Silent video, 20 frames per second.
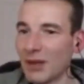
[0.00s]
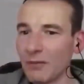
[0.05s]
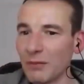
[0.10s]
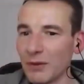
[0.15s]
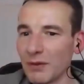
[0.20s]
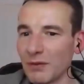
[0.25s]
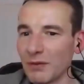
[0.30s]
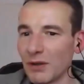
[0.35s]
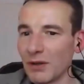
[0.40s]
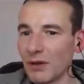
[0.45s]
I've
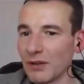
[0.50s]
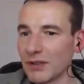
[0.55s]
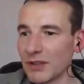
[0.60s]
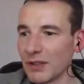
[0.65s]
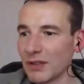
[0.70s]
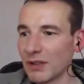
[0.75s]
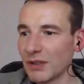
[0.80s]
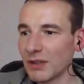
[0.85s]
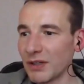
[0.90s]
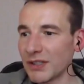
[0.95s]
got
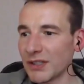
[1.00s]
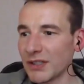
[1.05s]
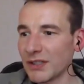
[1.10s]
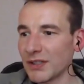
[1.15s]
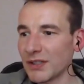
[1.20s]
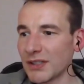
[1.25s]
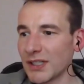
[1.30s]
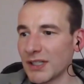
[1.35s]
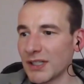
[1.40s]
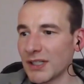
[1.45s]
a question
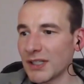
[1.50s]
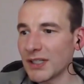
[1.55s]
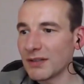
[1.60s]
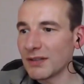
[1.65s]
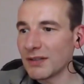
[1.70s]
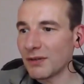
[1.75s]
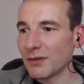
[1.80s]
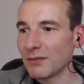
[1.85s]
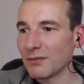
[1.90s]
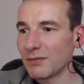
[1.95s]
just in
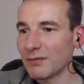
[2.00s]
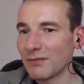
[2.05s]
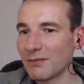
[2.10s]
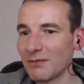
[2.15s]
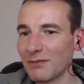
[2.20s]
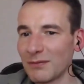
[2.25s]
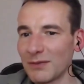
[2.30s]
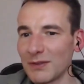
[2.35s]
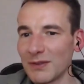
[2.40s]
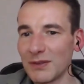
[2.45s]

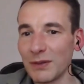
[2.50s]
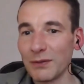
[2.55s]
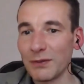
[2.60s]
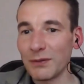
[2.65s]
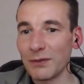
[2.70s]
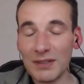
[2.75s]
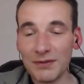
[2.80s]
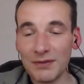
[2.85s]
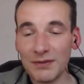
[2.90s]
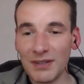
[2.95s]
from, so
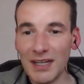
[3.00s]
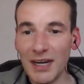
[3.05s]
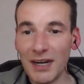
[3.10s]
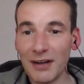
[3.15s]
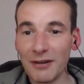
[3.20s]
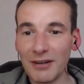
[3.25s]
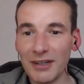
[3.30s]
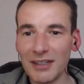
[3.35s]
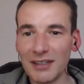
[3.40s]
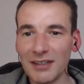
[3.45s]
thanks for that,
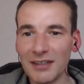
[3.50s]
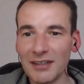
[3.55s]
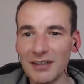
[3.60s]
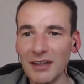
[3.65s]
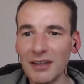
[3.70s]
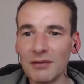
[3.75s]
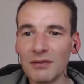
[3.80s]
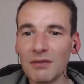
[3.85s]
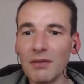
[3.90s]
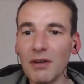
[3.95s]
Eric.
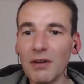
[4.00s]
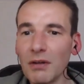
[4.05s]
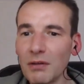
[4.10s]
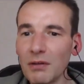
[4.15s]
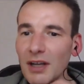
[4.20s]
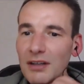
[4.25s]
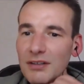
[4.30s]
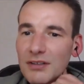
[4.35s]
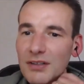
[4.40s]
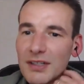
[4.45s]
Uh,
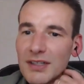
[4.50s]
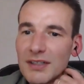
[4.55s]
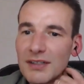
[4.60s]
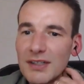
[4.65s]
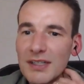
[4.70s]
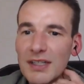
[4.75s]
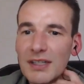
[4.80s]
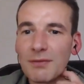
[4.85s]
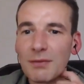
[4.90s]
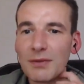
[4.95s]
oh, actually,
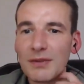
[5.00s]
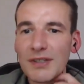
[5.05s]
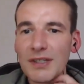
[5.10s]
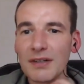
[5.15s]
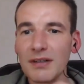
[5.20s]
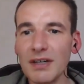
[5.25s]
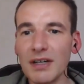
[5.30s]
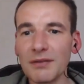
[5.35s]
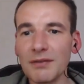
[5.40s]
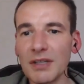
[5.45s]
Steve, was
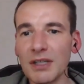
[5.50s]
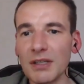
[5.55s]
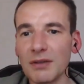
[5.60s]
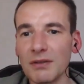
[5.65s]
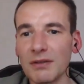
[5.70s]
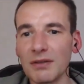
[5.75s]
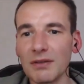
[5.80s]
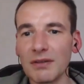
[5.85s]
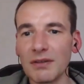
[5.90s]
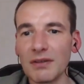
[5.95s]
there anything
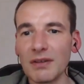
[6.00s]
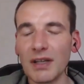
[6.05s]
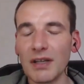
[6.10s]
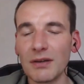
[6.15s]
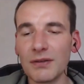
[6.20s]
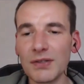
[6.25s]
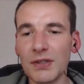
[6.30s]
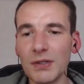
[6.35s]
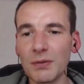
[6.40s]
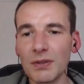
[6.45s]

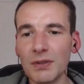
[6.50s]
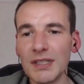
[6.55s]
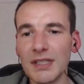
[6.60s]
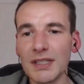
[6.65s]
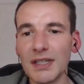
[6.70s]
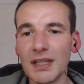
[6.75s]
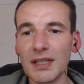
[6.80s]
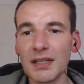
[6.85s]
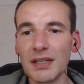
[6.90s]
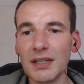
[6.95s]
else you wanted
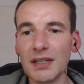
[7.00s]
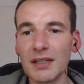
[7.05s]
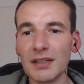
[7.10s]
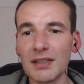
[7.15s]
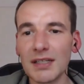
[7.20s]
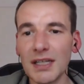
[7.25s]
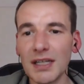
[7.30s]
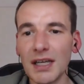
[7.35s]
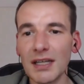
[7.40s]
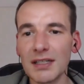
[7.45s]
to,
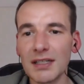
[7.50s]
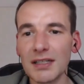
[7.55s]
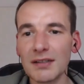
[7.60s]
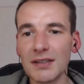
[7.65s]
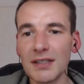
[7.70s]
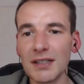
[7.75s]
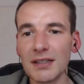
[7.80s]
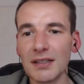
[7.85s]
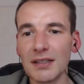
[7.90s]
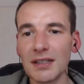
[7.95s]
to add
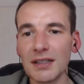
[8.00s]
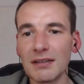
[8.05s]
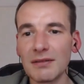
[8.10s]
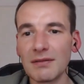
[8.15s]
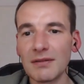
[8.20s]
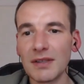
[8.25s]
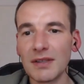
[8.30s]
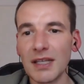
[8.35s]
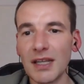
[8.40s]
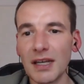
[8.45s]
into the,
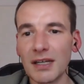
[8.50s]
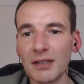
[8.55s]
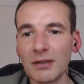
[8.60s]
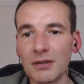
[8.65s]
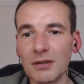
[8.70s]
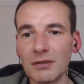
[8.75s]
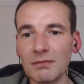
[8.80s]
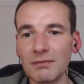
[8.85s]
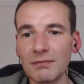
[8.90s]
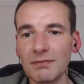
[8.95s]
the
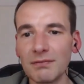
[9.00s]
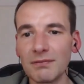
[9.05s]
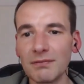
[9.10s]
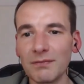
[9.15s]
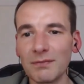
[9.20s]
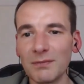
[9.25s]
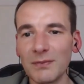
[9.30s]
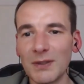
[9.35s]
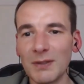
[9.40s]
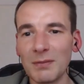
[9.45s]
add-on
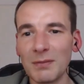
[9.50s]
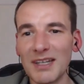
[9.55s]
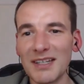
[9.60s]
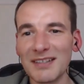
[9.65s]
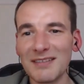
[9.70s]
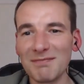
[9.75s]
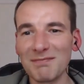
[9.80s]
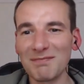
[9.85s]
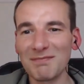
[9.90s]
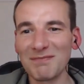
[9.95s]
debate?